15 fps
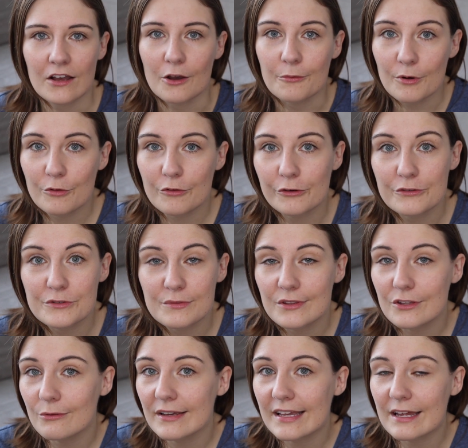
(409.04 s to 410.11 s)
I will cruise
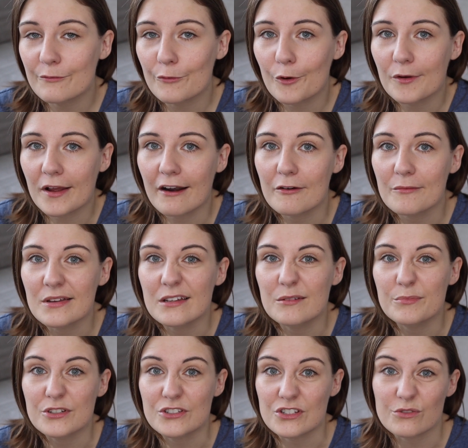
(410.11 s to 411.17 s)
with you again, Royal
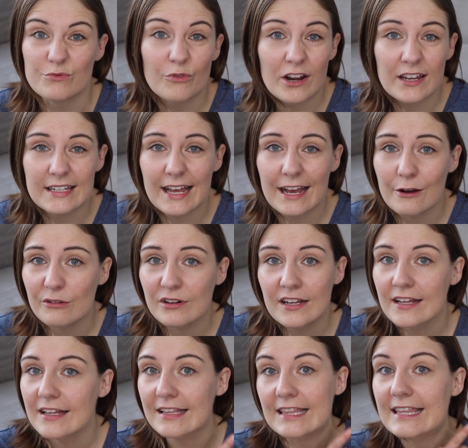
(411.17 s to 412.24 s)
Caribbean, but just right now,
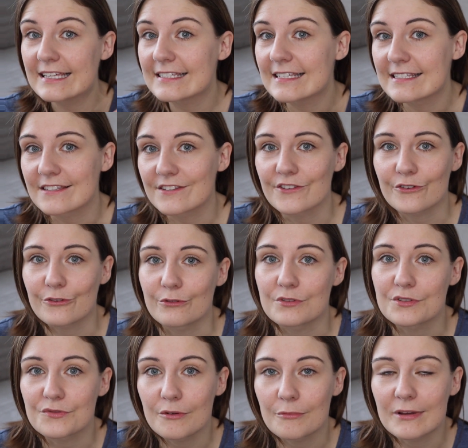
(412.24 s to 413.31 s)
this isn't the
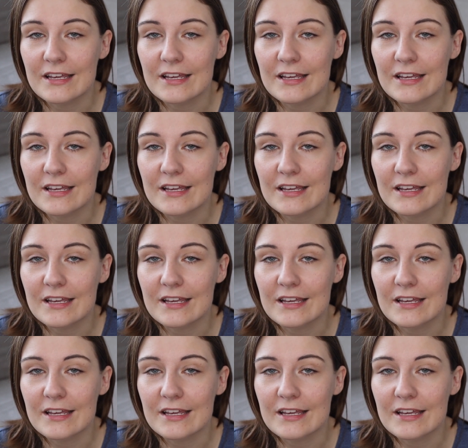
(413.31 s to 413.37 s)
cruise for